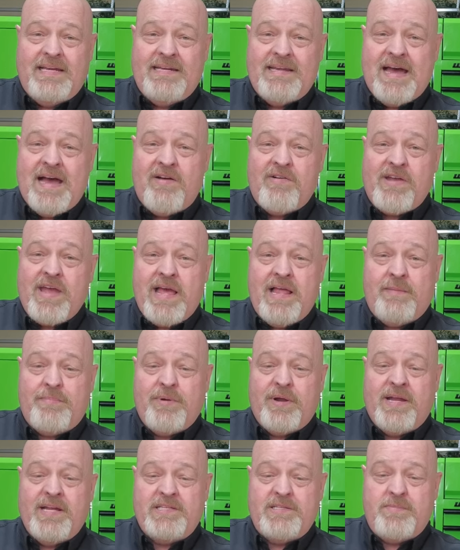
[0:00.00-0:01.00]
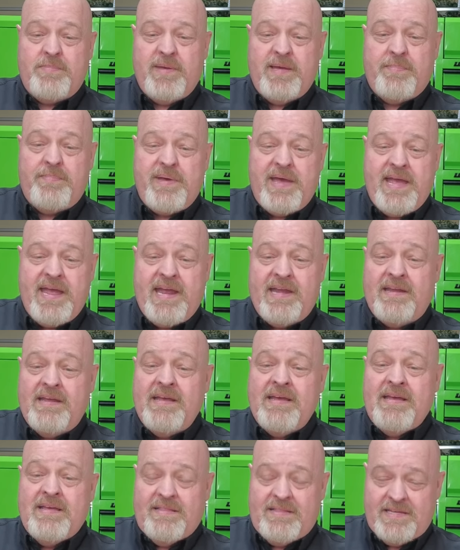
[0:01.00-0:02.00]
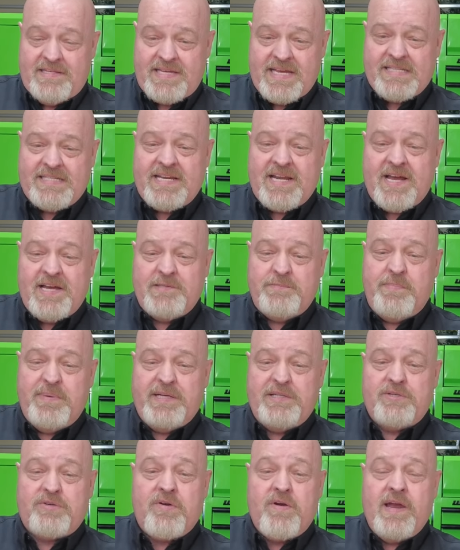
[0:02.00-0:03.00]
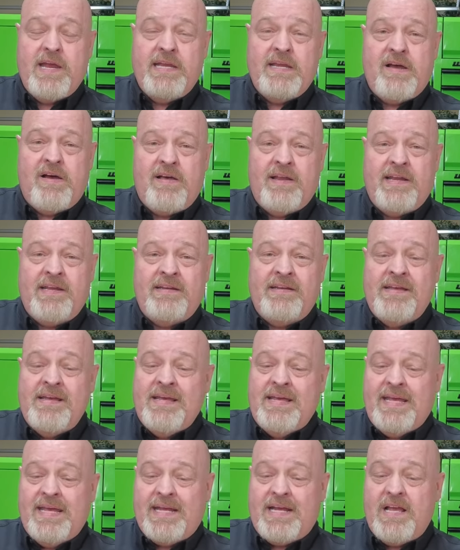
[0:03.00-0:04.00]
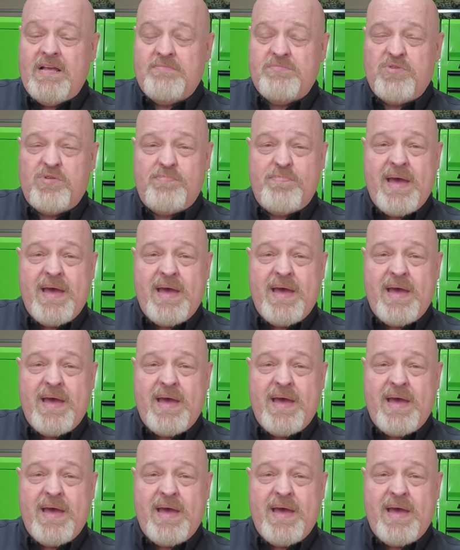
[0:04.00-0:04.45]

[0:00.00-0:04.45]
dial caliper gets to be a pain. This has a nice big screen on it. It comes with